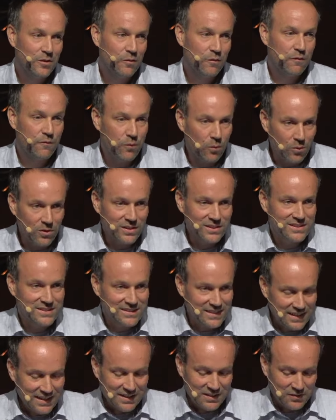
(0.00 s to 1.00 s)
for
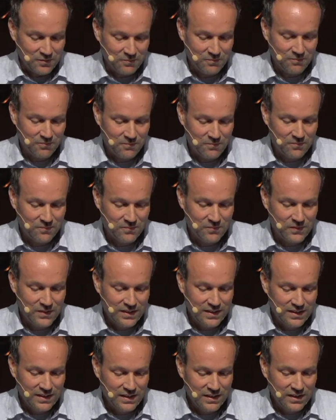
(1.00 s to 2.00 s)
sin.
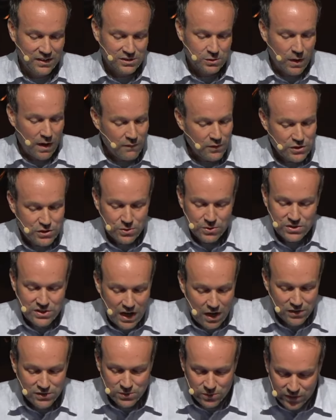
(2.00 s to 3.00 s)
So every Jewish
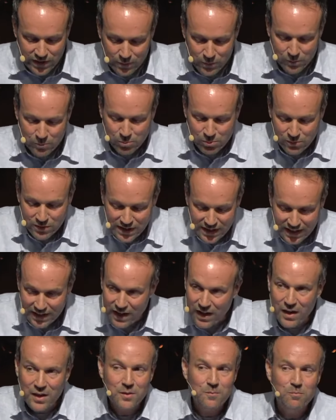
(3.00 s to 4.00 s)
household, they would bring an
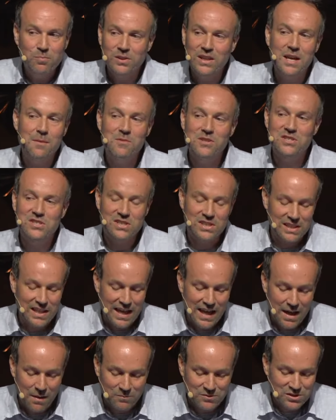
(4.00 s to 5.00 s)
unblemished
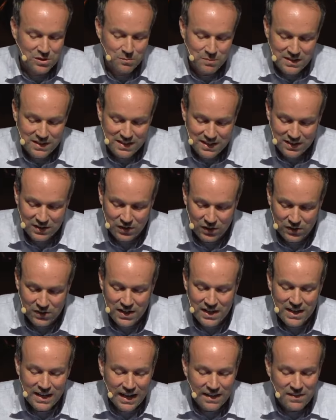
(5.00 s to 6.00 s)
lamb to be killed.
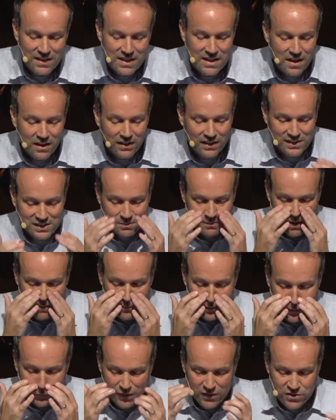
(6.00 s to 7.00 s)
And the youngest
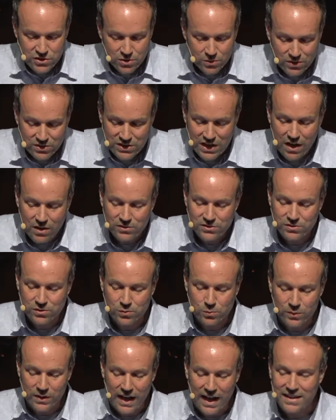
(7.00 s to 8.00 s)
member of the Jewish
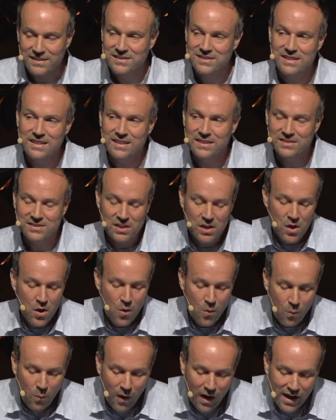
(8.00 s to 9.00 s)
household would ask this,
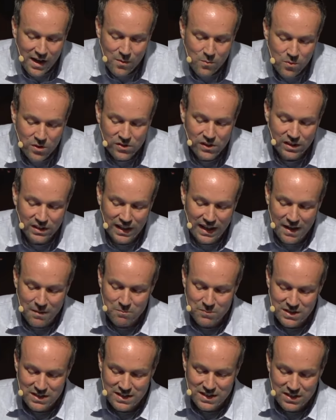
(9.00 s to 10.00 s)
why would the lamb
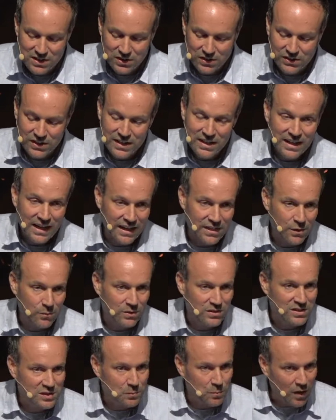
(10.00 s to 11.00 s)
be killed? And the
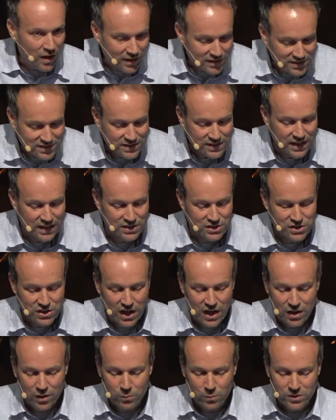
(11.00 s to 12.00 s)
response to that
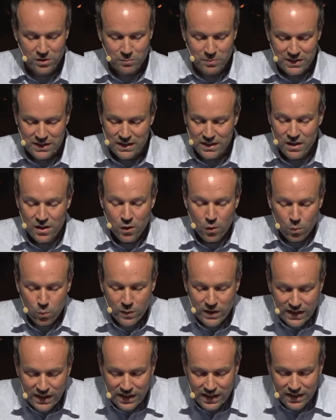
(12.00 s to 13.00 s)
child would be,
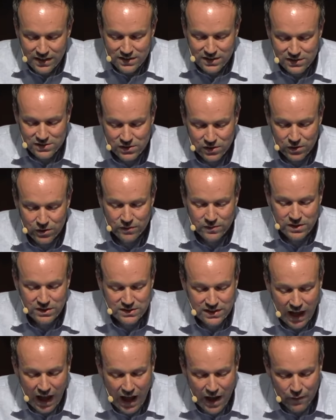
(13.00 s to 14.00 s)
we deserve to
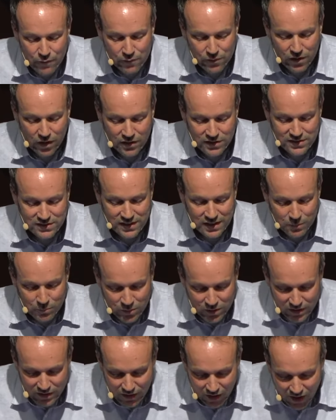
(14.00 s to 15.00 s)
die for our sin,
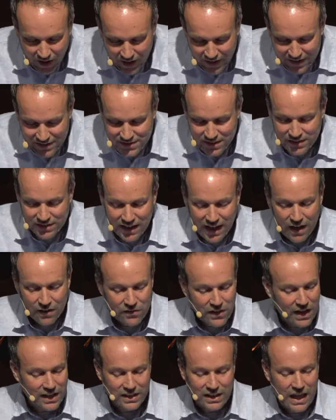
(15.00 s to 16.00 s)
but God has allowed
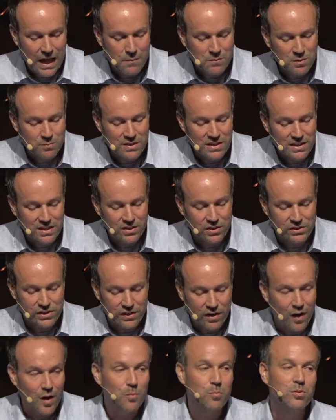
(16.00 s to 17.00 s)
that lamb to be killed
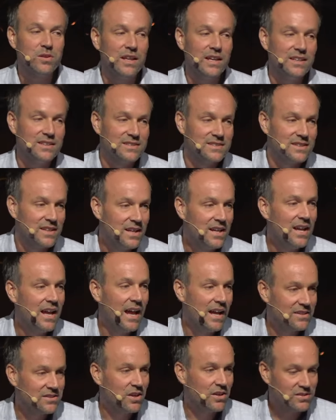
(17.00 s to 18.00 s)
in our place
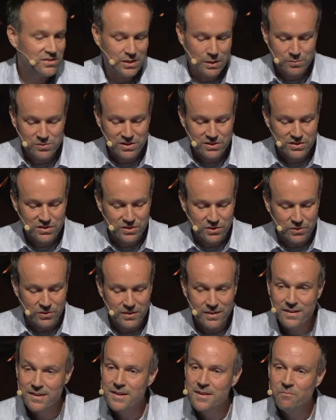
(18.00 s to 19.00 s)
as our substitute.
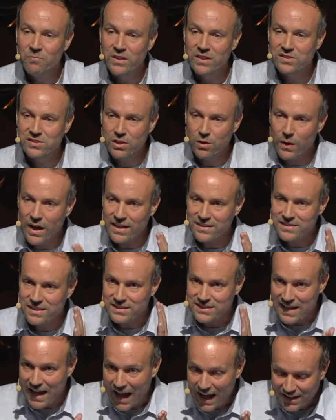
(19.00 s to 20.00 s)
And so as the
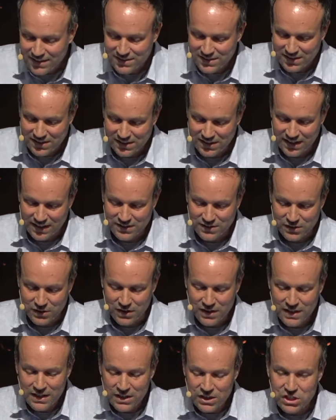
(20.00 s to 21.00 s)
tax
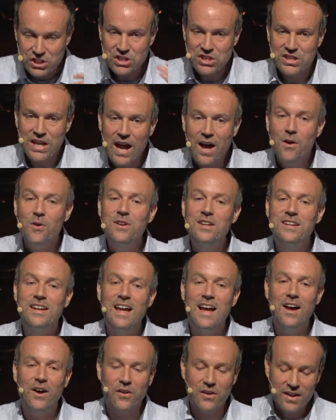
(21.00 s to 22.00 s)
collector shouted
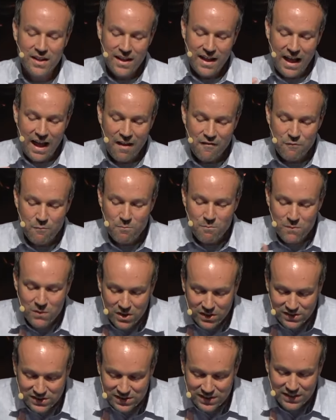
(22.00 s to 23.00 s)
out, "Have
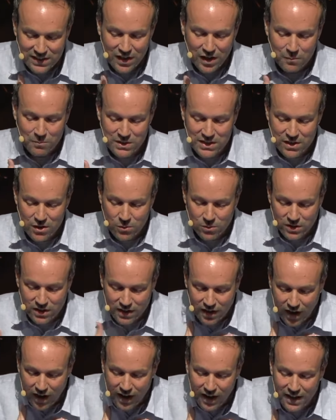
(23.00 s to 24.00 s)
mercy on me, O
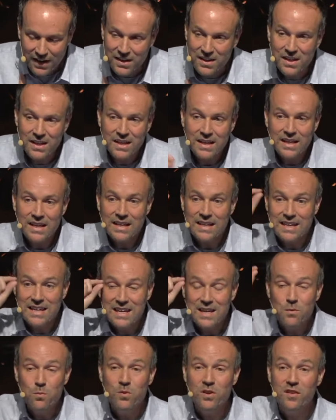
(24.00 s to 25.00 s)
God,"
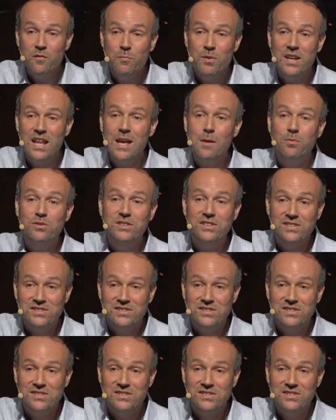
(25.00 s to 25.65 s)
he would have been able to